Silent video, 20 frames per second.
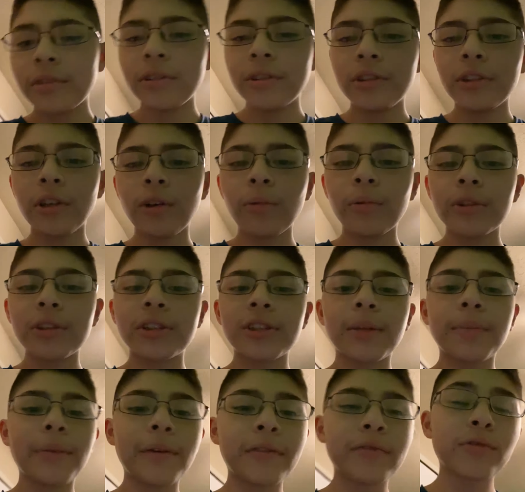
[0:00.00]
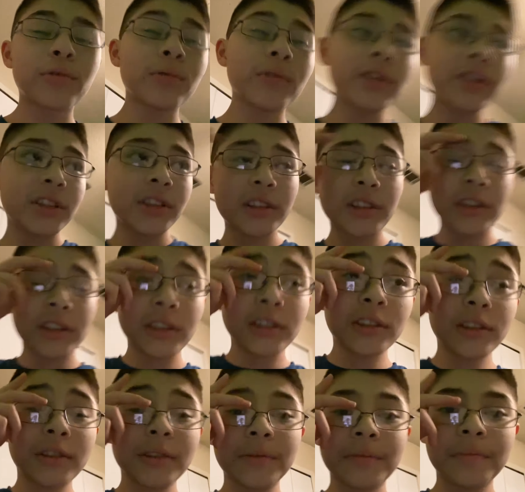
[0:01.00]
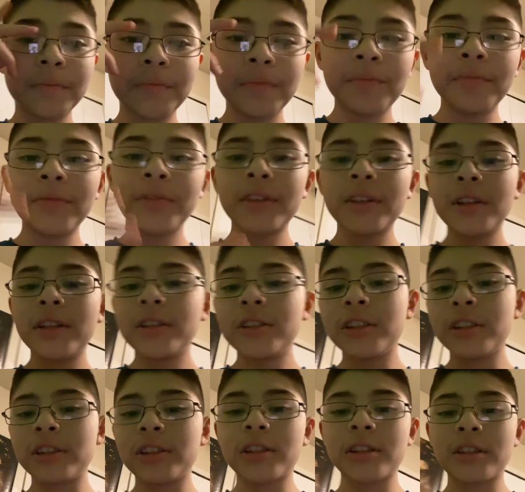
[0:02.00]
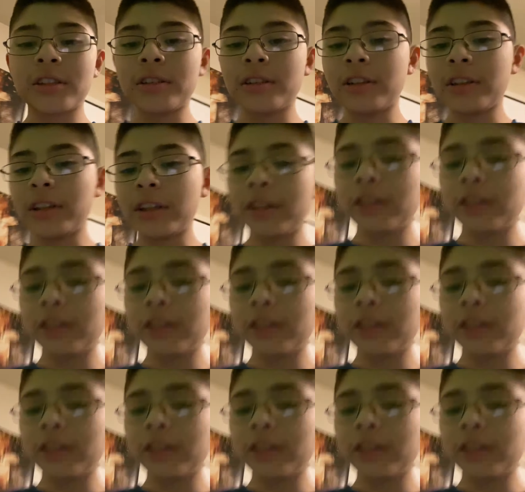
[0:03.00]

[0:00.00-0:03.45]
Yo, what's up, everyone? Um, just like a delay.